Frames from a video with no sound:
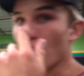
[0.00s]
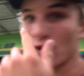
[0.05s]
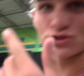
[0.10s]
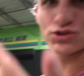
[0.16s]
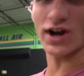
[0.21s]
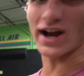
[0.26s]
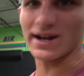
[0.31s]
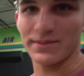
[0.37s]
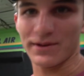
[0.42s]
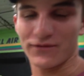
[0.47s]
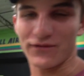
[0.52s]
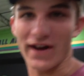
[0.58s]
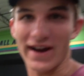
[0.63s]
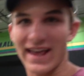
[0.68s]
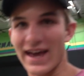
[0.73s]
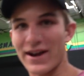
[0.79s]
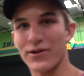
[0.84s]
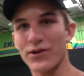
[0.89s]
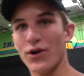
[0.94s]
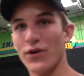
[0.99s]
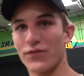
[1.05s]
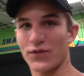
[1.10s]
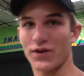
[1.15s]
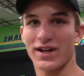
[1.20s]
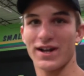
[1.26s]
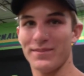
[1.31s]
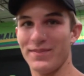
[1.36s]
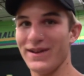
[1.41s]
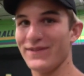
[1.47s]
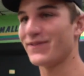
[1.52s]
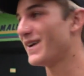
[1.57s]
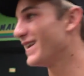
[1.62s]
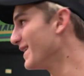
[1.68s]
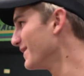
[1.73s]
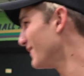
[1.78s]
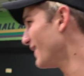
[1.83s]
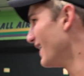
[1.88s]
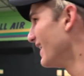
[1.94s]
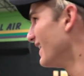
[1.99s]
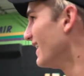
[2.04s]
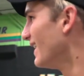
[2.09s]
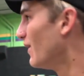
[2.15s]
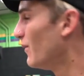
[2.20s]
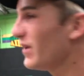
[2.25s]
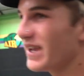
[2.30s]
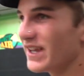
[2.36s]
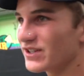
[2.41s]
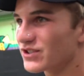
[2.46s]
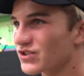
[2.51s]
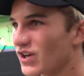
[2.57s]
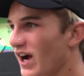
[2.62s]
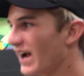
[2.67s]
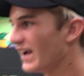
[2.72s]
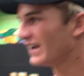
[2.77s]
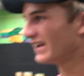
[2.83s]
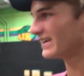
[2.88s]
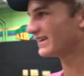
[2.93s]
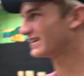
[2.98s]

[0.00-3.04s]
We'll try to be funny. I don't know if we're gonna be funny, but we can try.